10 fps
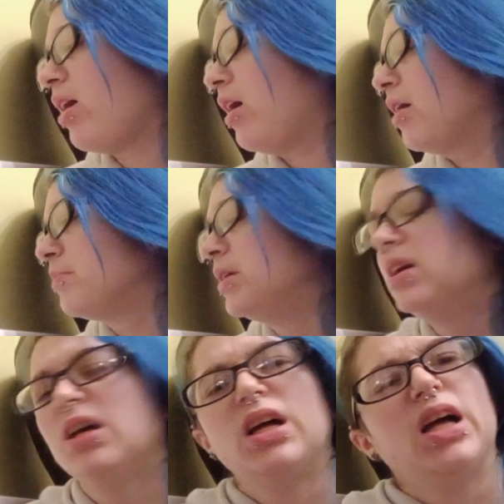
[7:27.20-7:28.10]

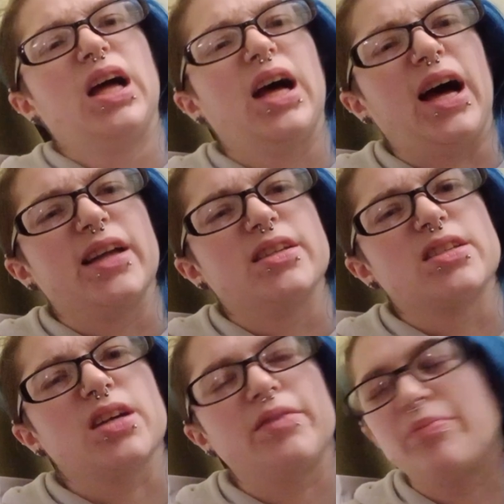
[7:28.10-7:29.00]

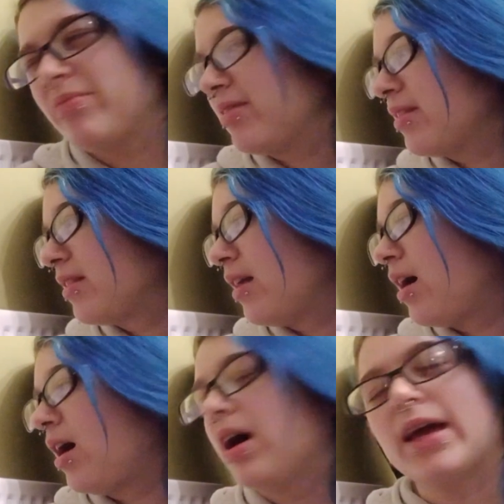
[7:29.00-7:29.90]
and
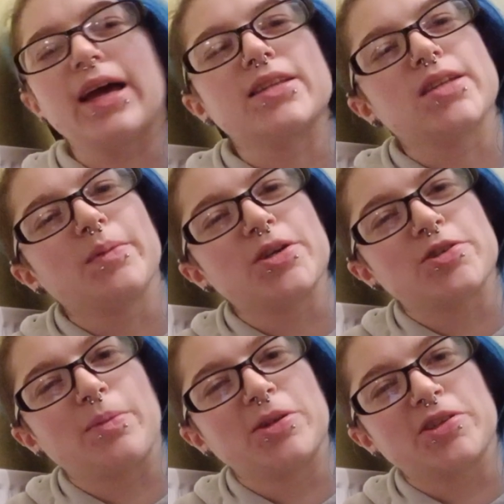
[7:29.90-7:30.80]
I had so much
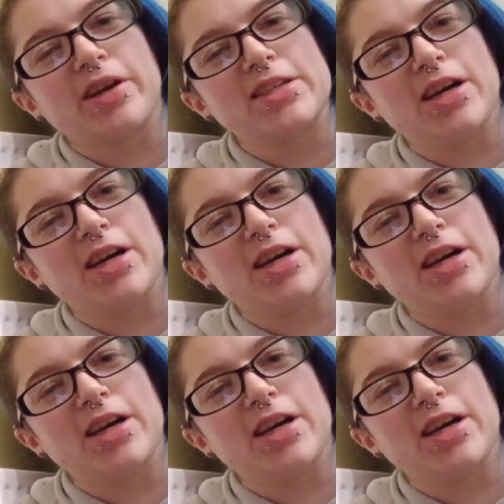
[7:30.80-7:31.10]
trouble trying